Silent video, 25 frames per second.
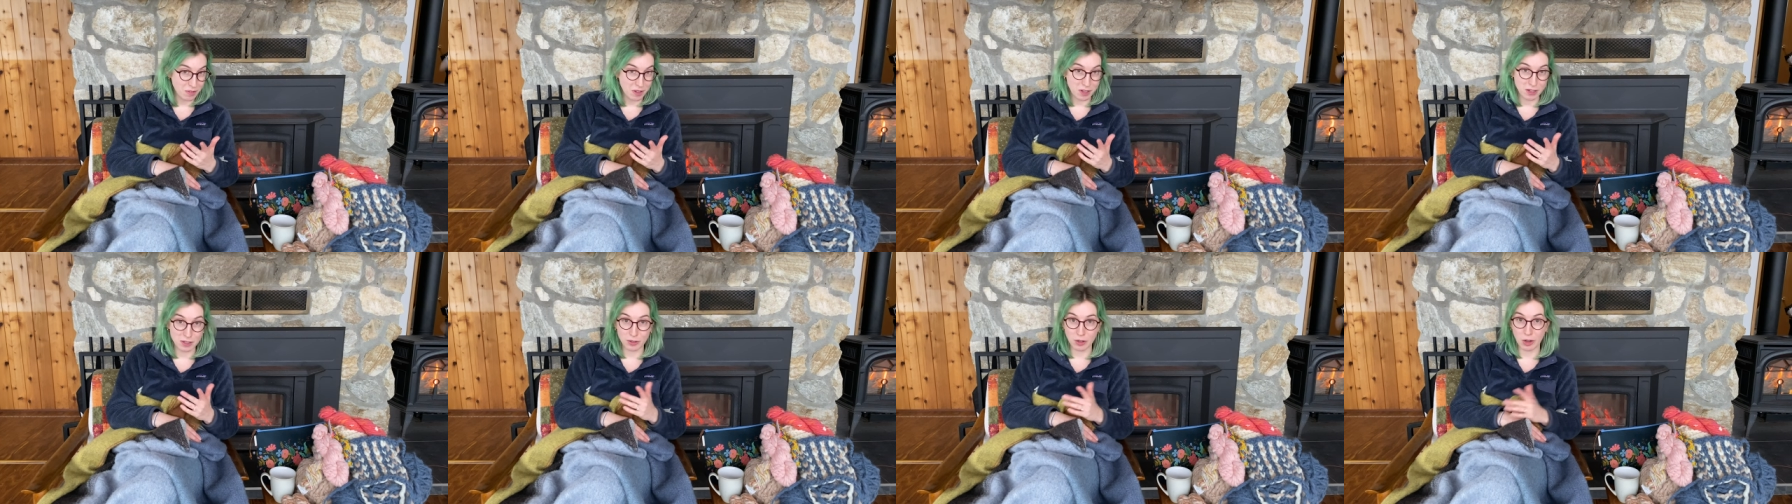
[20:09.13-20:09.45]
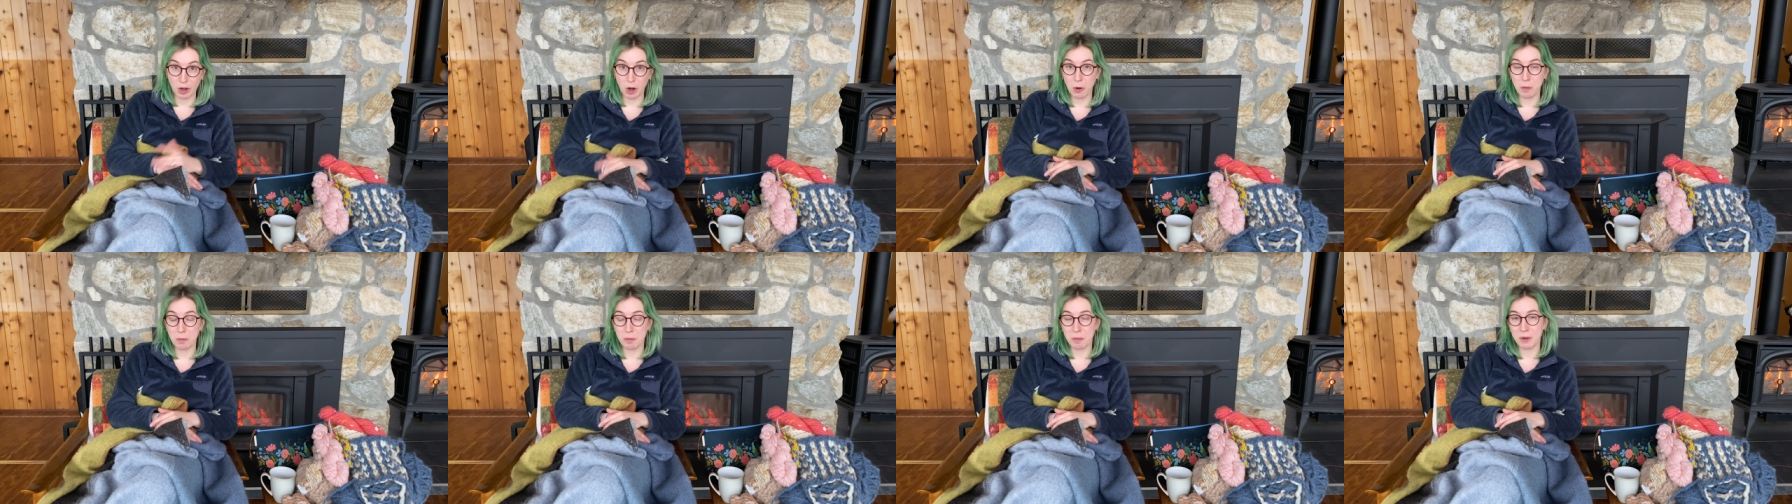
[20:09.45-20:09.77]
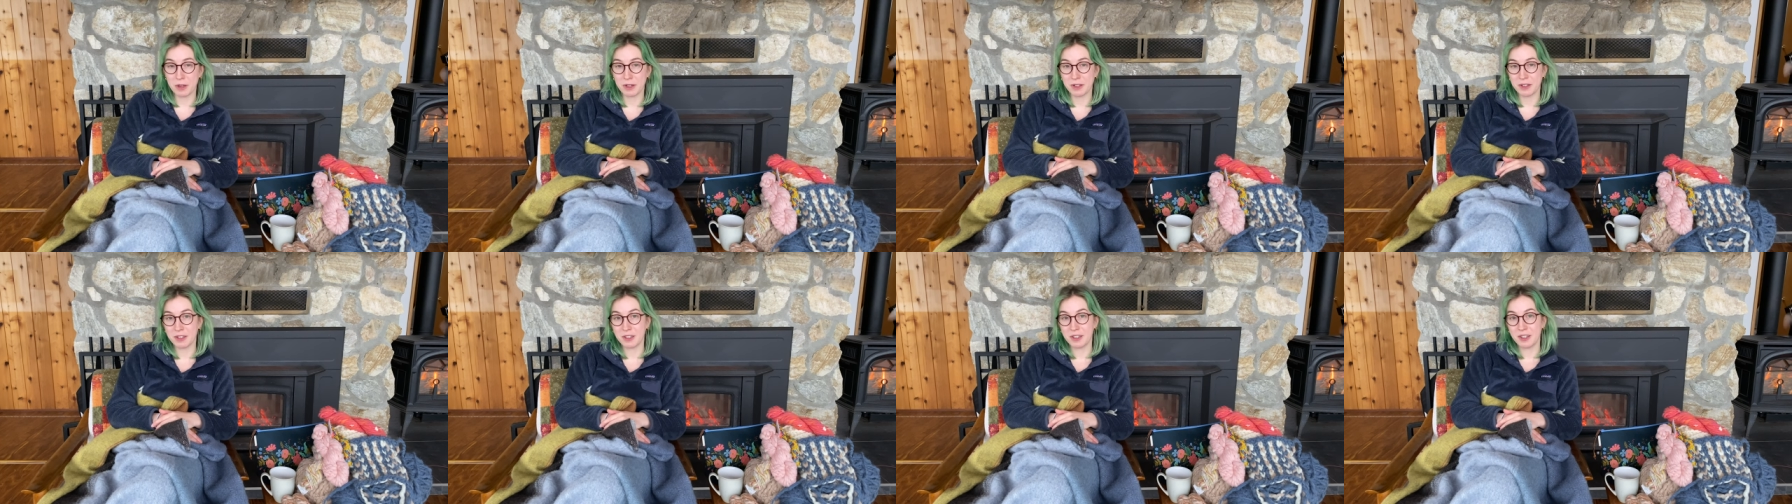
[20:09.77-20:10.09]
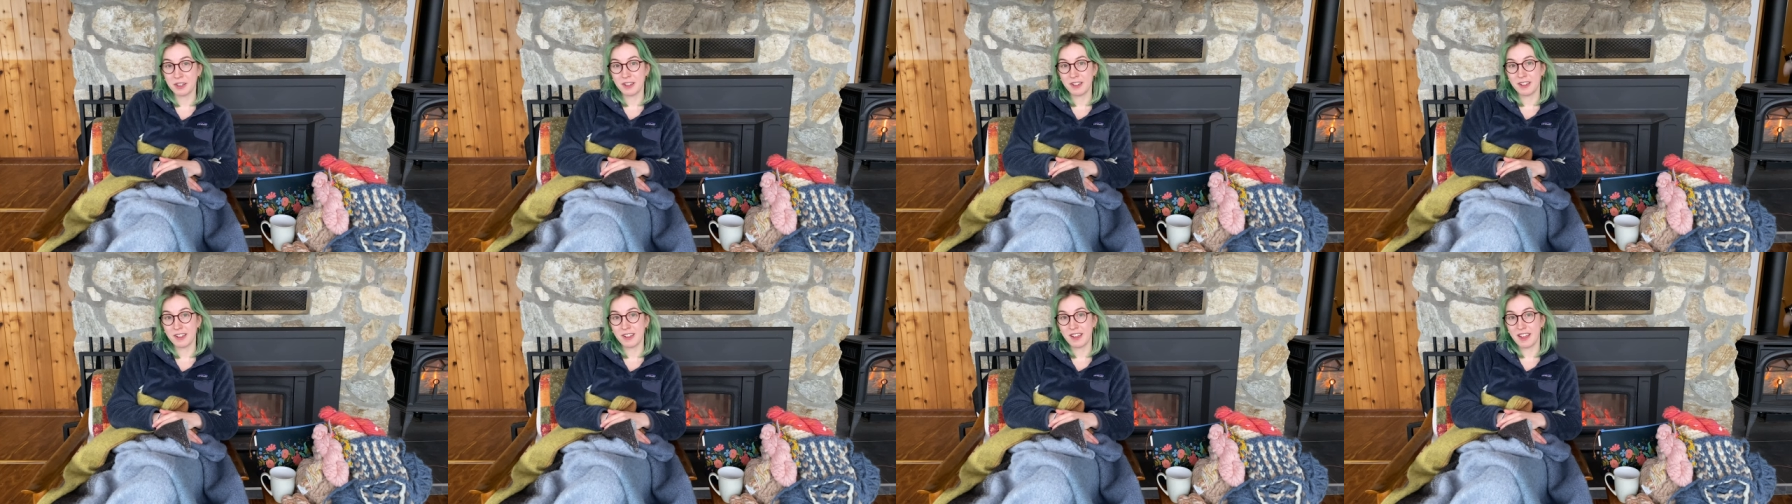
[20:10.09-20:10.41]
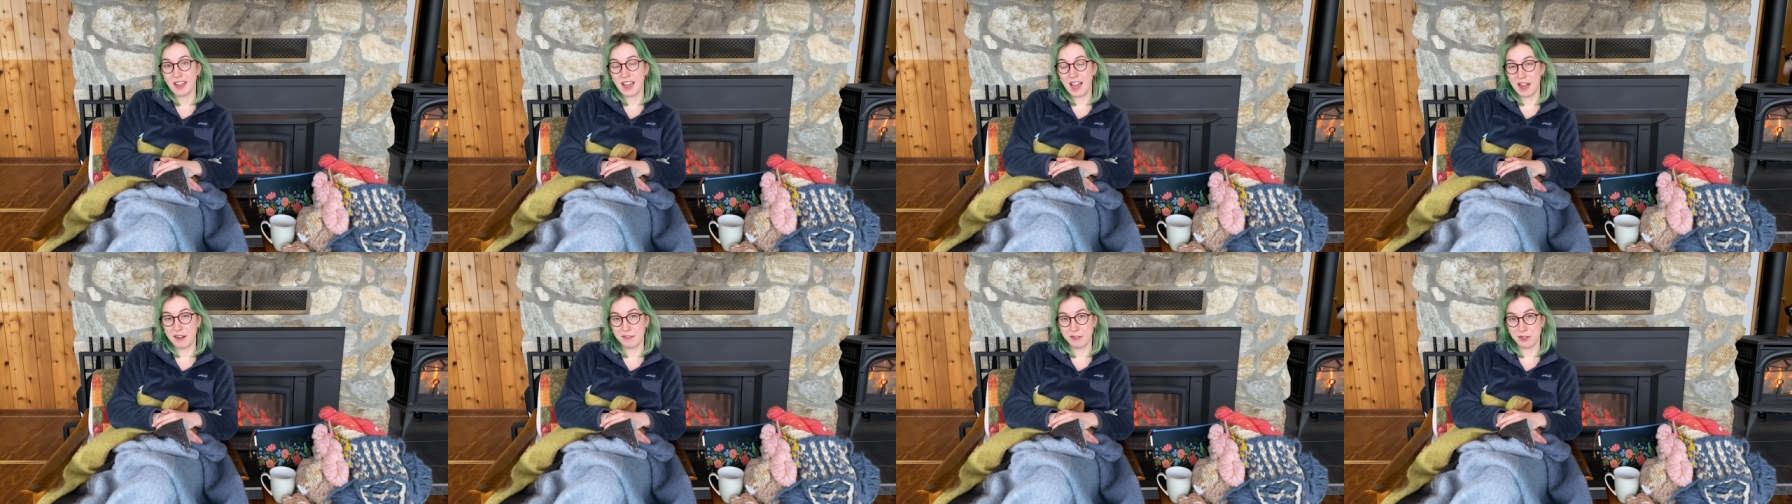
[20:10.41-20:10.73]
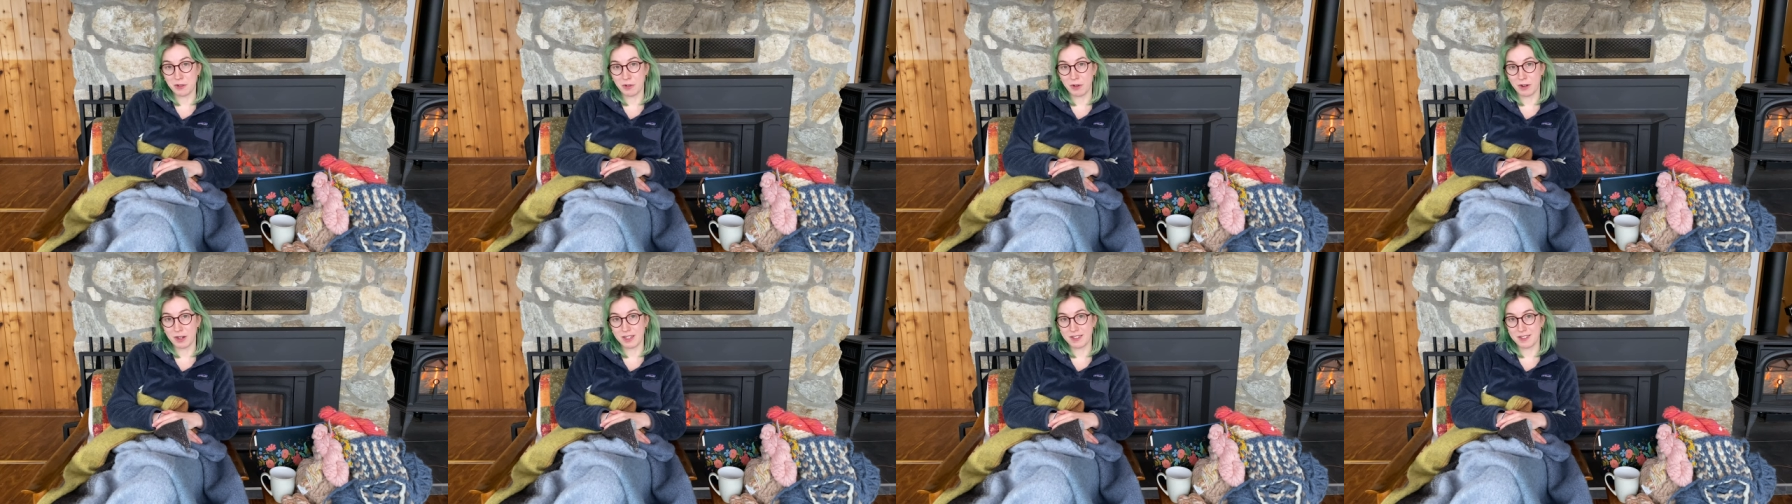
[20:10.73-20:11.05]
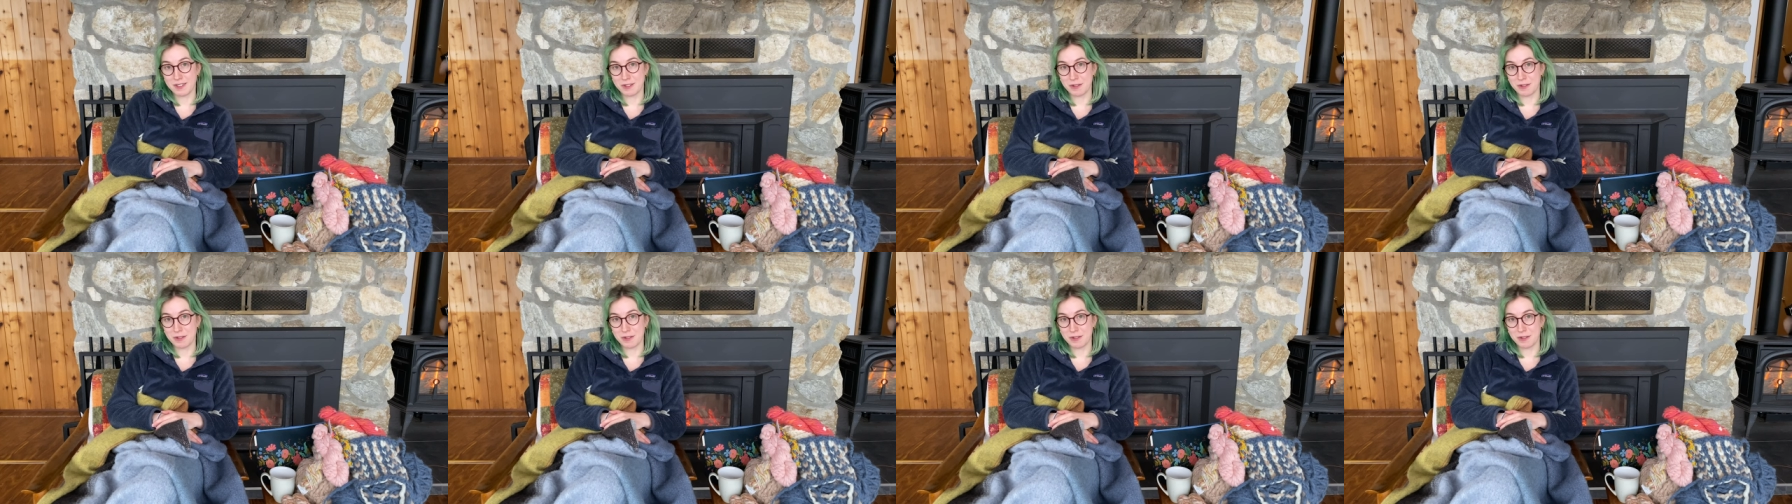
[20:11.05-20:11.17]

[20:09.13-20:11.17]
So I hope everyone is